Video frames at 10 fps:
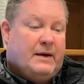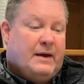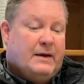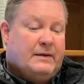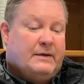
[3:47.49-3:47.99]

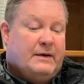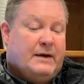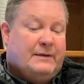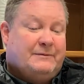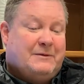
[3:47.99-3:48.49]
And
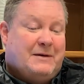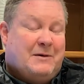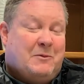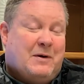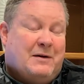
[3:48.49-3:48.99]
uh,
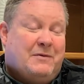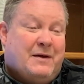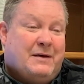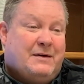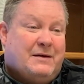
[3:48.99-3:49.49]
I want to
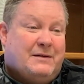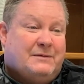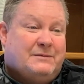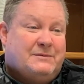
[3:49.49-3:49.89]
thank, uh,